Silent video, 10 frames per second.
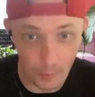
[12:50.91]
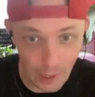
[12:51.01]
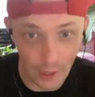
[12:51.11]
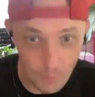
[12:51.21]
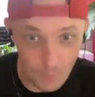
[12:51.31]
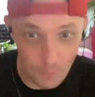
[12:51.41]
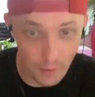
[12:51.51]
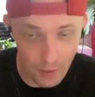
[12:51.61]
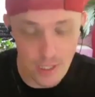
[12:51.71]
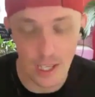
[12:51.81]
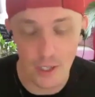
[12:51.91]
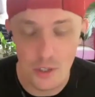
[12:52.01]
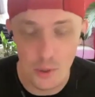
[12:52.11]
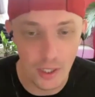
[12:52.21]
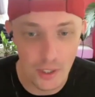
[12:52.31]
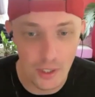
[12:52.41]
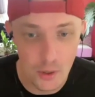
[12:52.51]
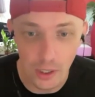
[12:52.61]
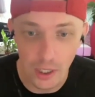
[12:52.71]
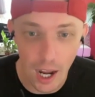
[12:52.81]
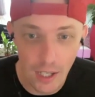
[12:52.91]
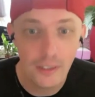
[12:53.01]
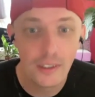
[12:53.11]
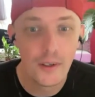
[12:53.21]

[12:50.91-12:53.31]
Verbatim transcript: medium investigators going on a tour guide,